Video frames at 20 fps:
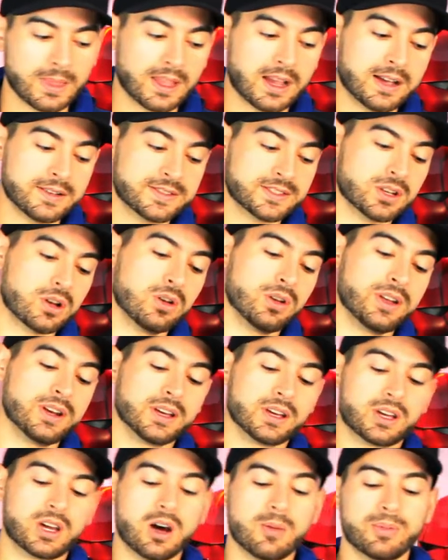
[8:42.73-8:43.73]
I saw in
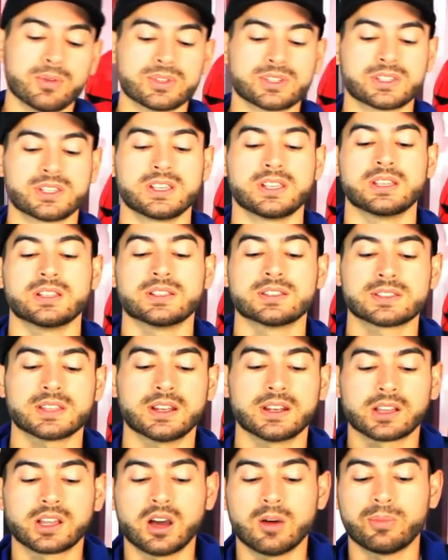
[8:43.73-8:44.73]
a couple scenes
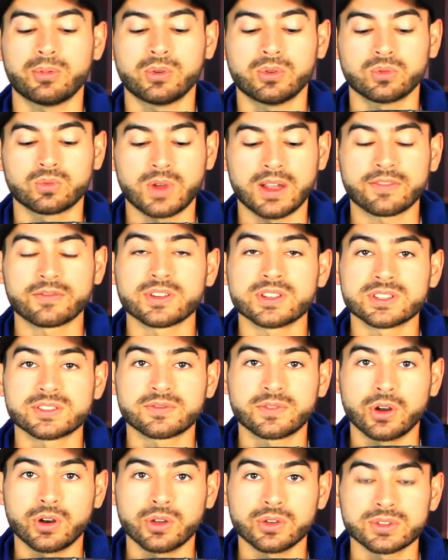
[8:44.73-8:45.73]
and a couple reference
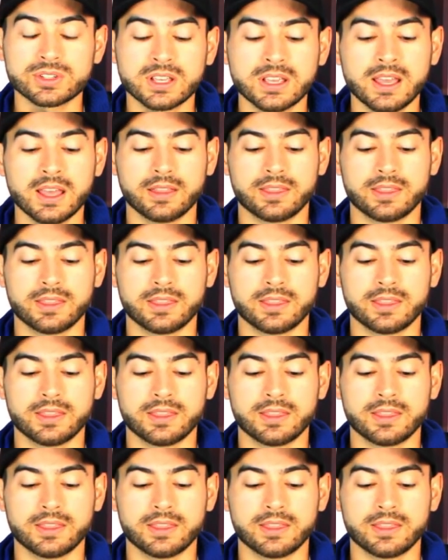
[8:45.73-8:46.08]
photos